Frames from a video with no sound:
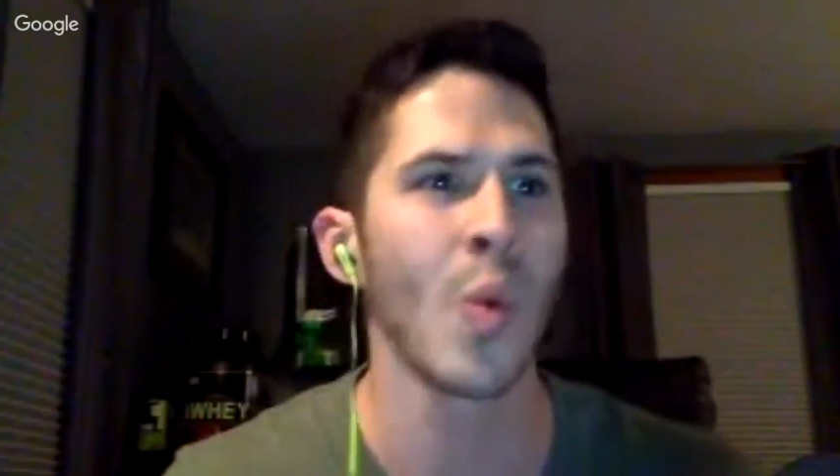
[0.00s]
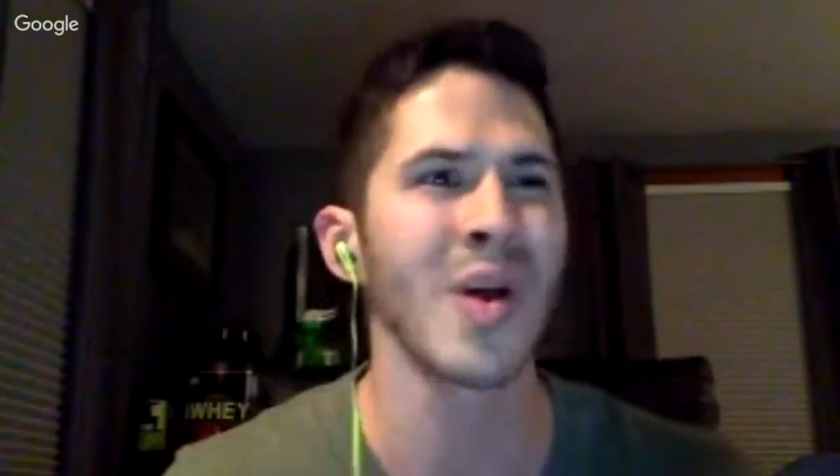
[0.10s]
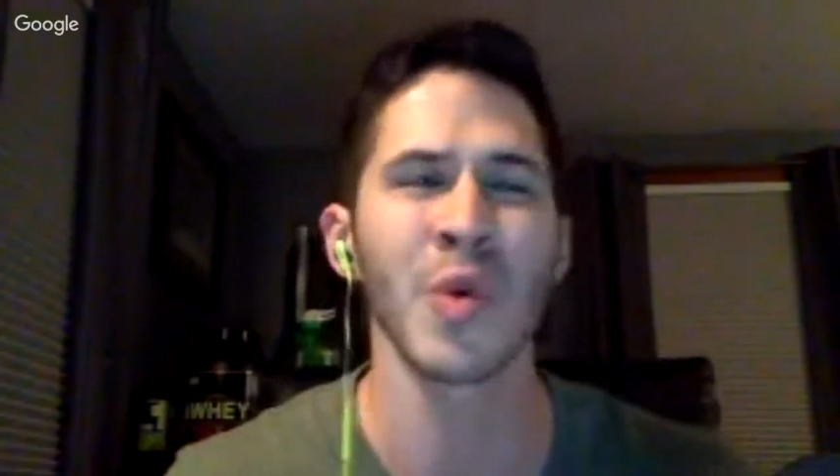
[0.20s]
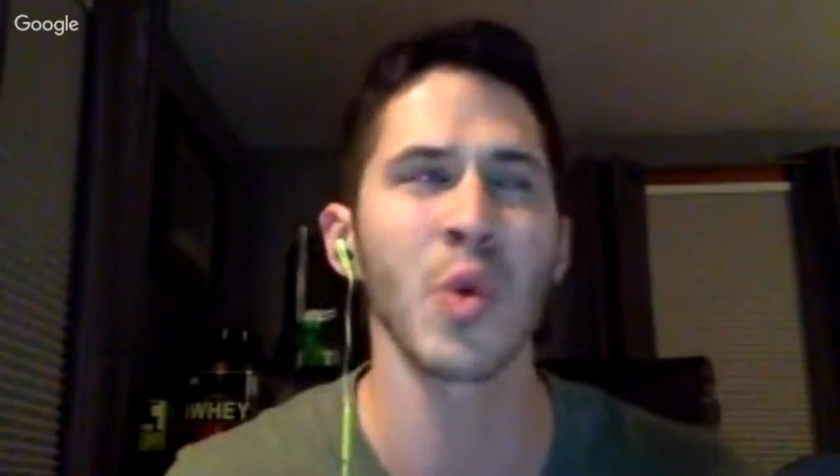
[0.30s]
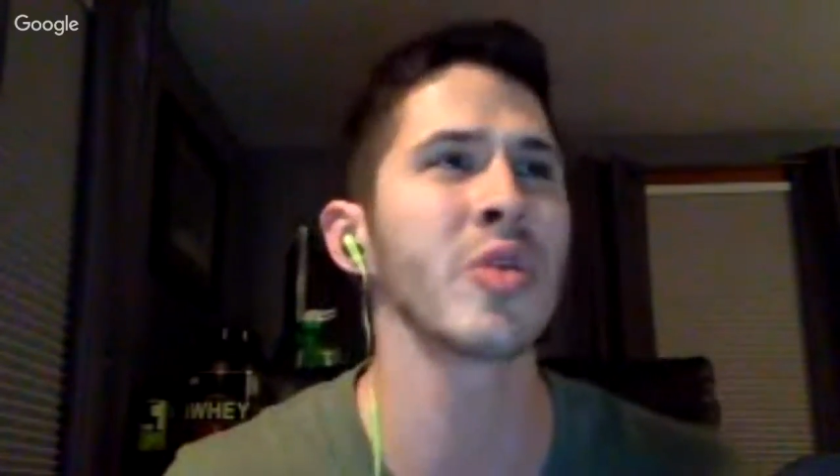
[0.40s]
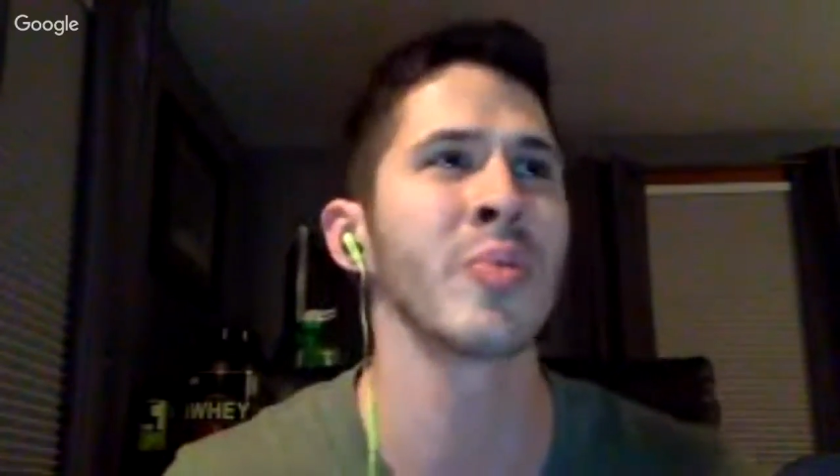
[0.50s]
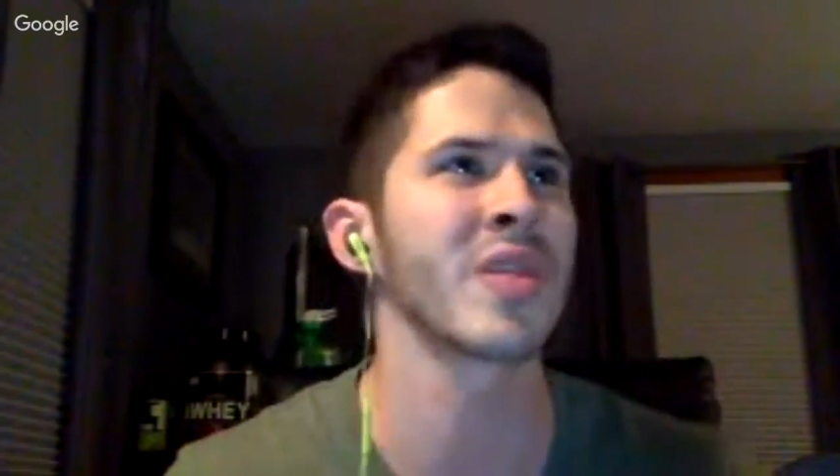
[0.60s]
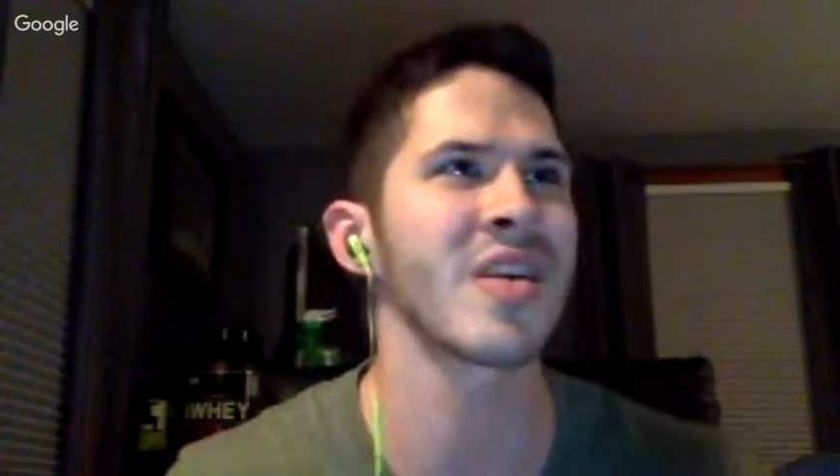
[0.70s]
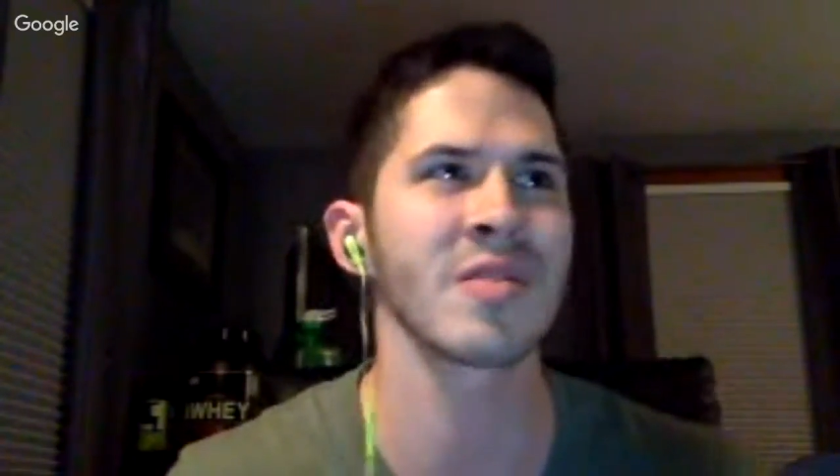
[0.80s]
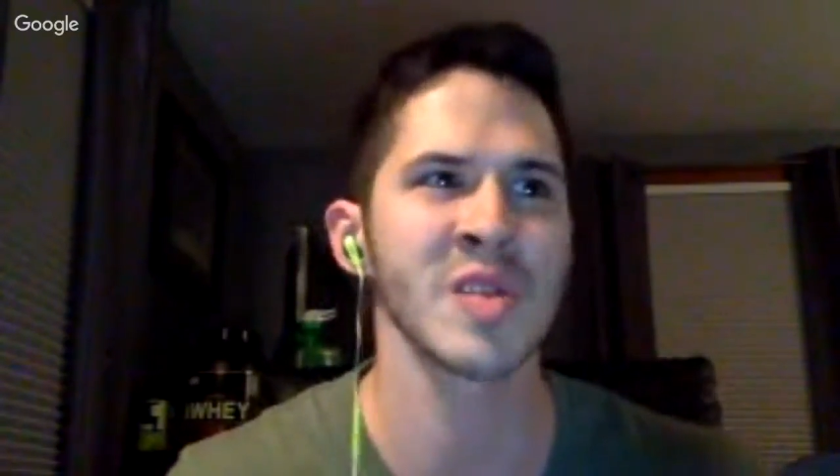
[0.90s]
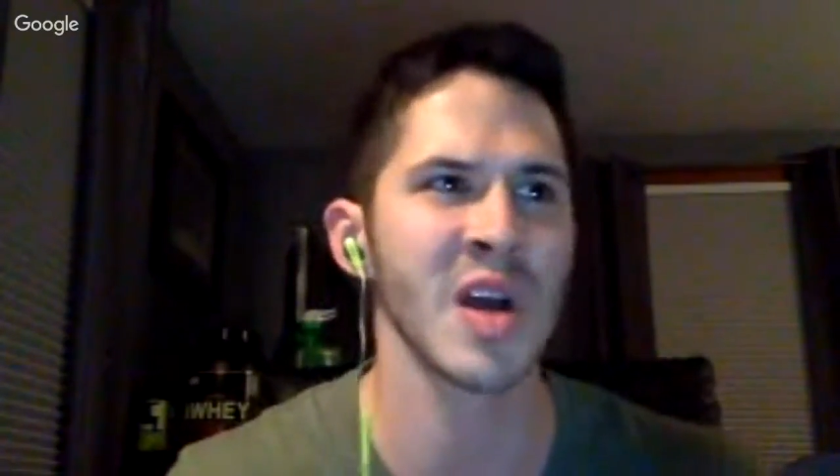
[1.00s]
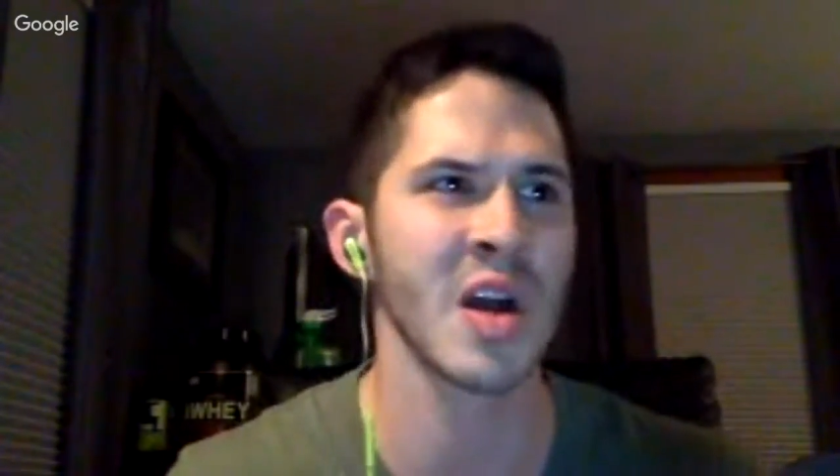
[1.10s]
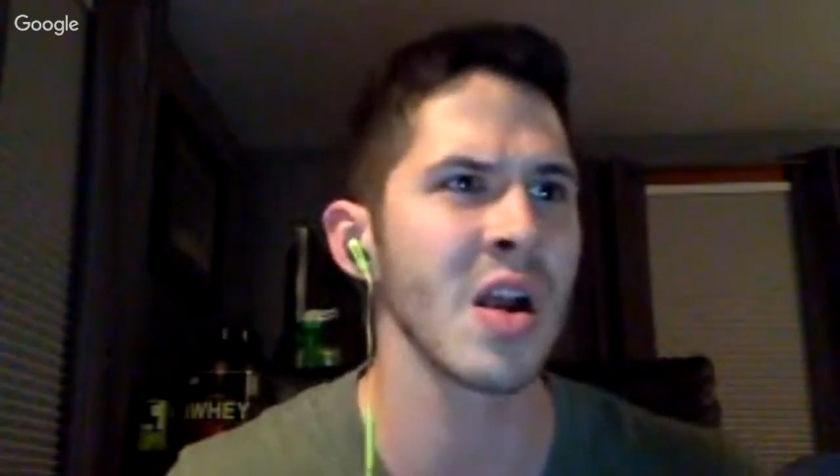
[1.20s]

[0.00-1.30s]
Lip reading: who the players